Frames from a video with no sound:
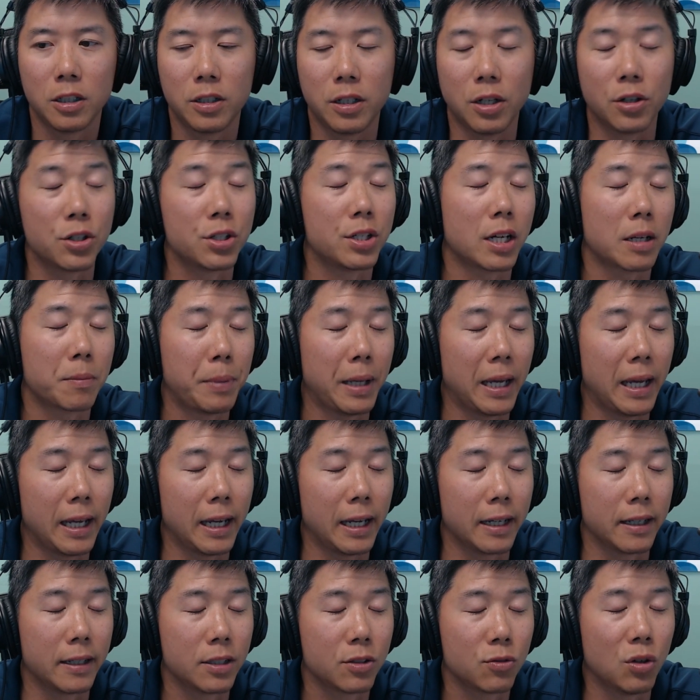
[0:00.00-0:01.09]
they're stuck
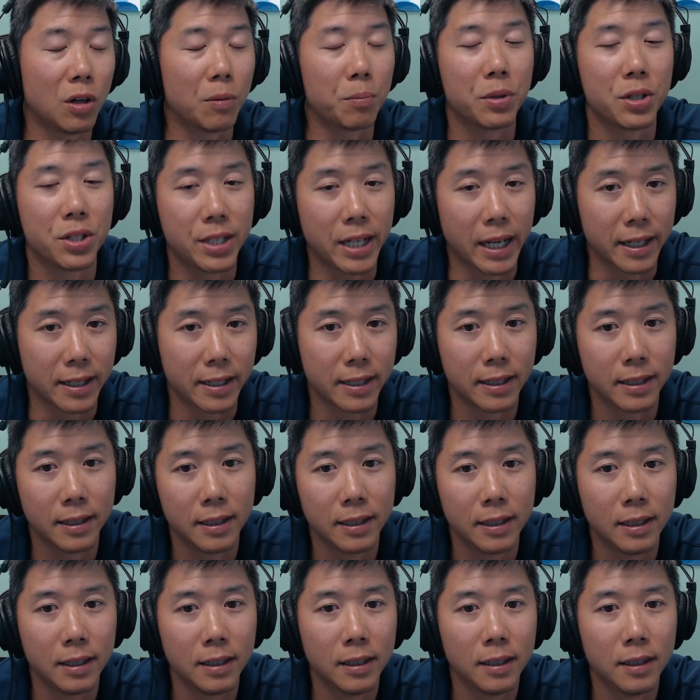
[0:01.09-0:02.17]
paying 12%
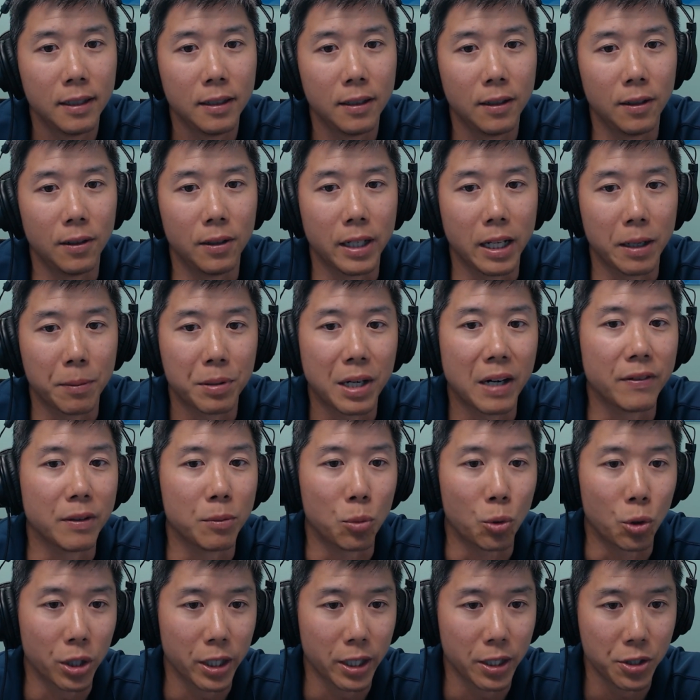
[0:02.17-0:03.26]
on a private
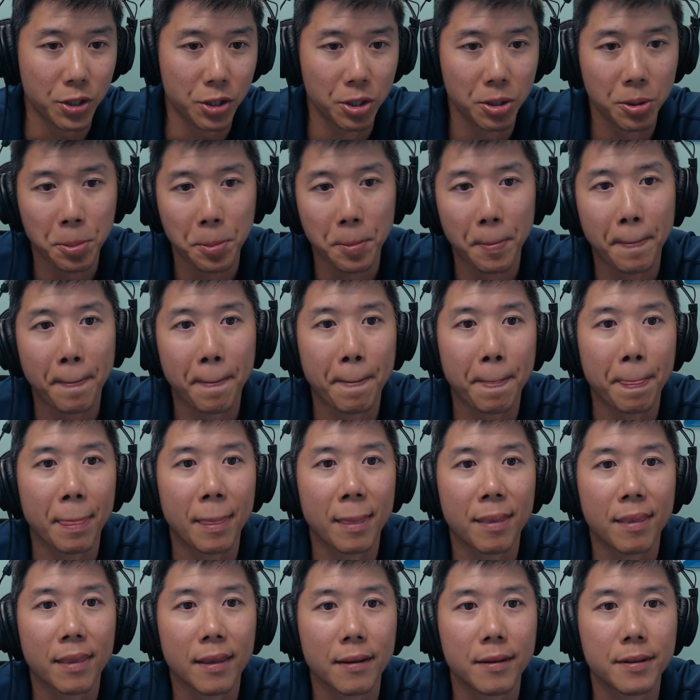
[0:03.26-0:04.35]
mortgage.
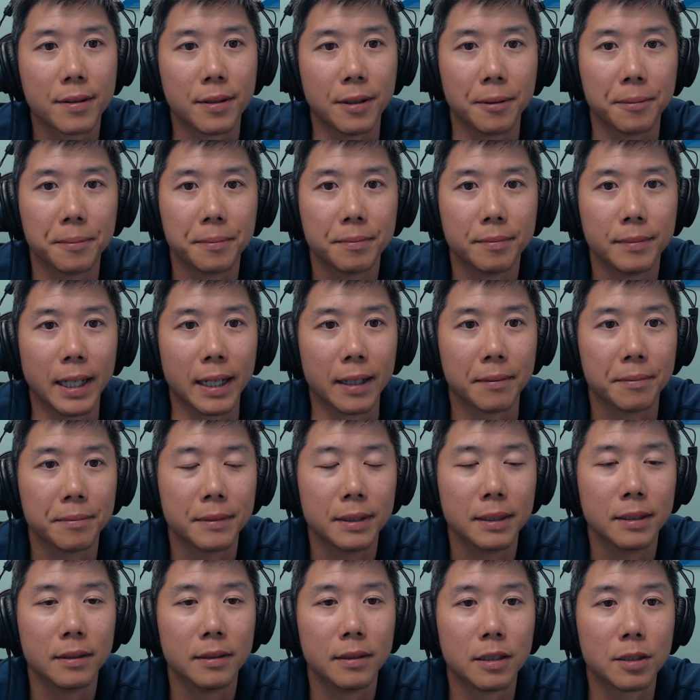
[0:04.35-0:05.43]
So yeah,
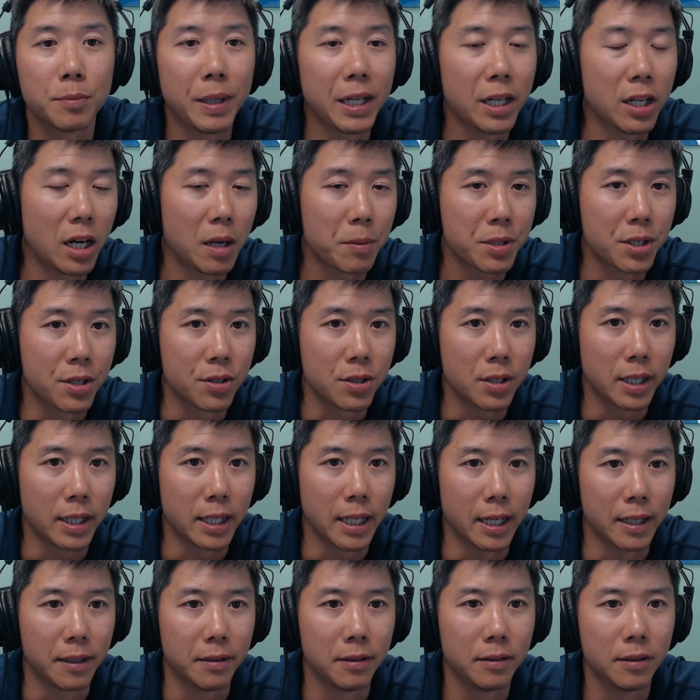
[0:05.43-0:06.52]
there's many options.
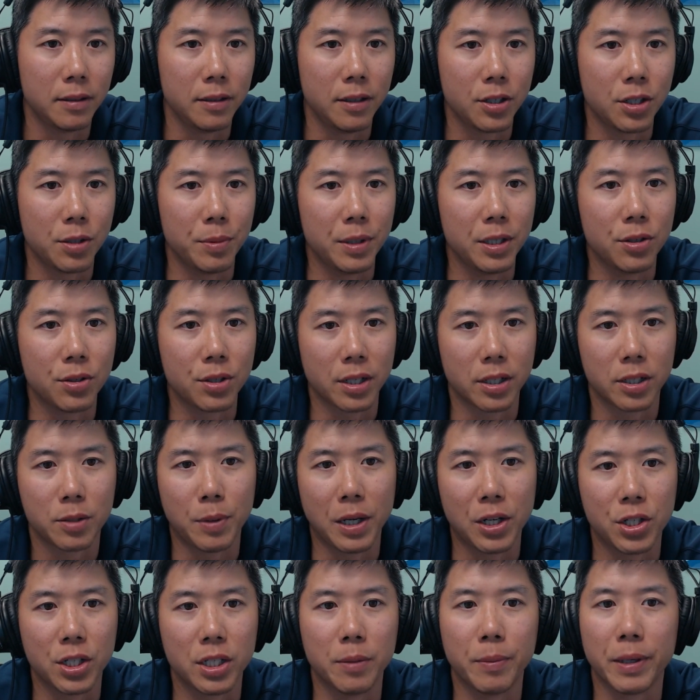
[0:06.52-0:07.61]
Again, you should be using a
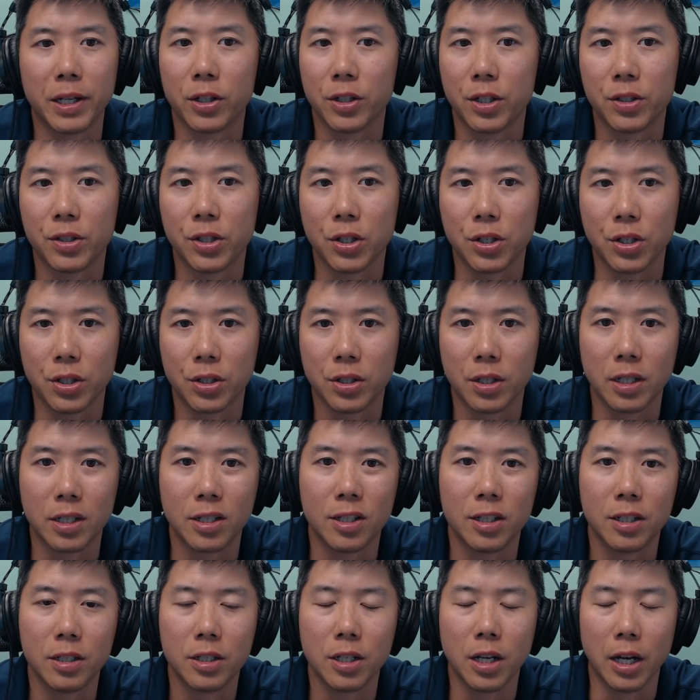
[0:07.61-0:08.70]
spreadsheet to make your decisions to,
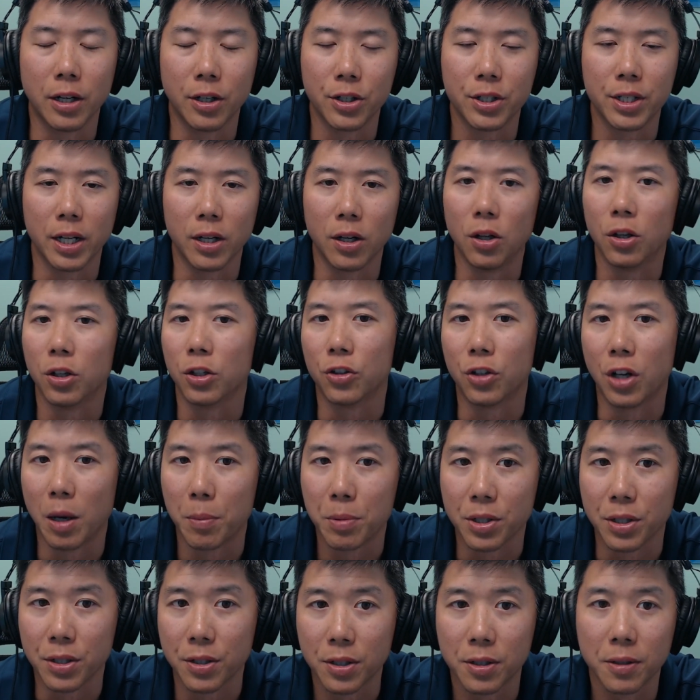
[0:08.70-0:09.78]
to understand all your
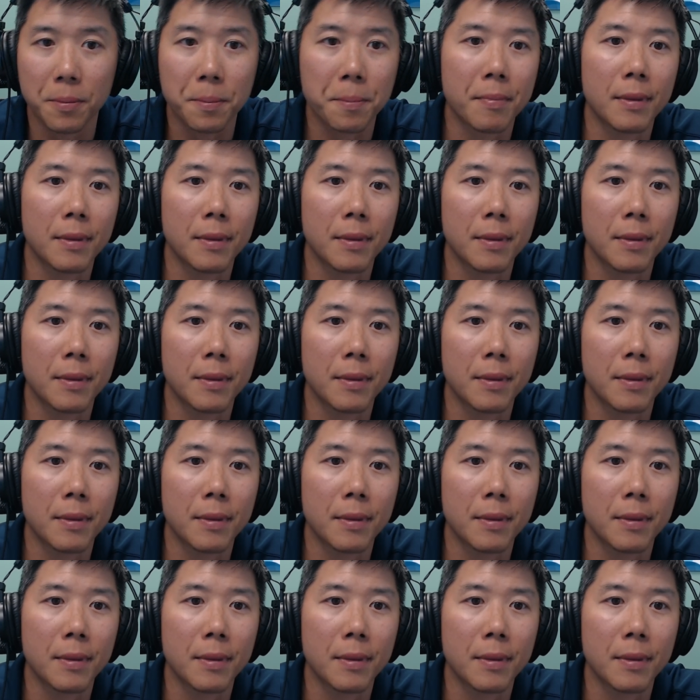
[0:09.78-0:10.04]
options.